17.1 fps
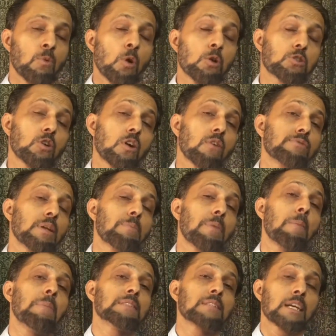most of the
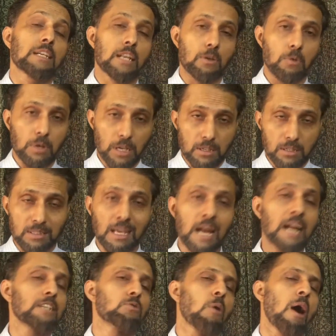public sector units.
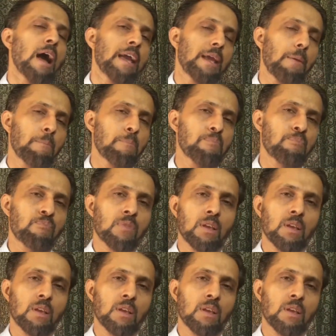That's why